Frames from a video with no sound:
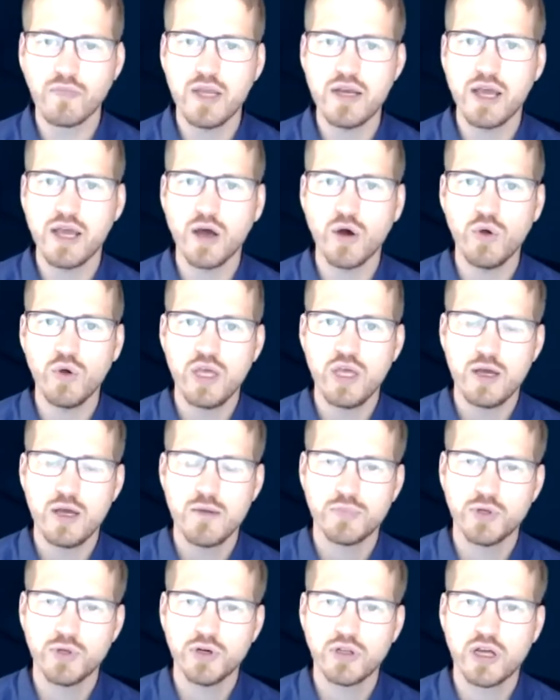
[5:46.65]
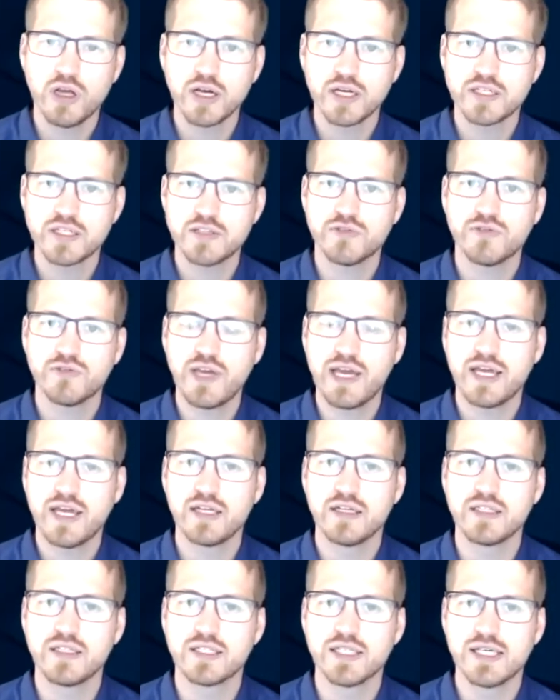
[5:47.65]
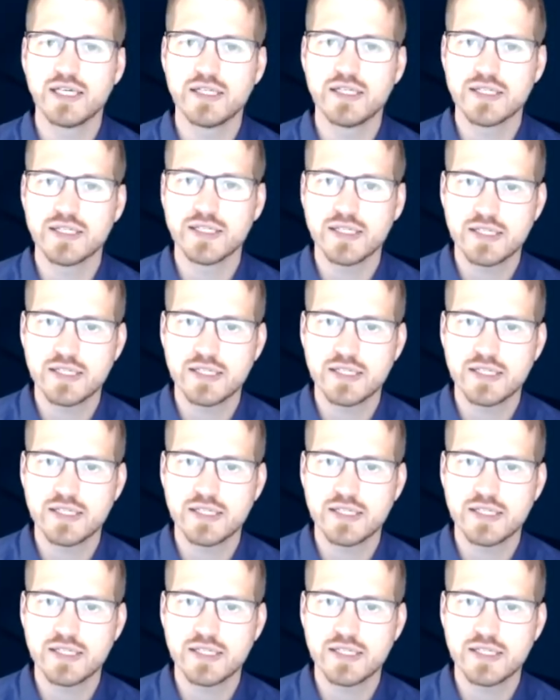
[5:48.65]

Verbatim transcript: Now, Plurilock Defend is